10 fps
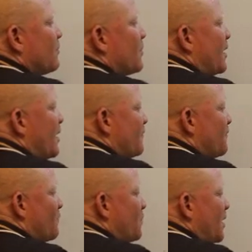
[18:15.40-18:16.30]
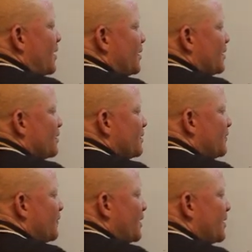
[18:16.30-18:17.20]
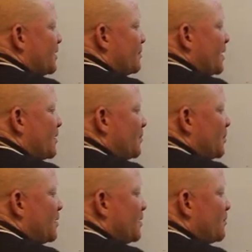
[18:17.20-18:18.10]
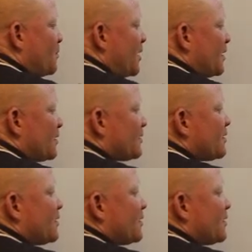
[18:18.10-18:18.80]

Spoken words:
we have Y divided by PY.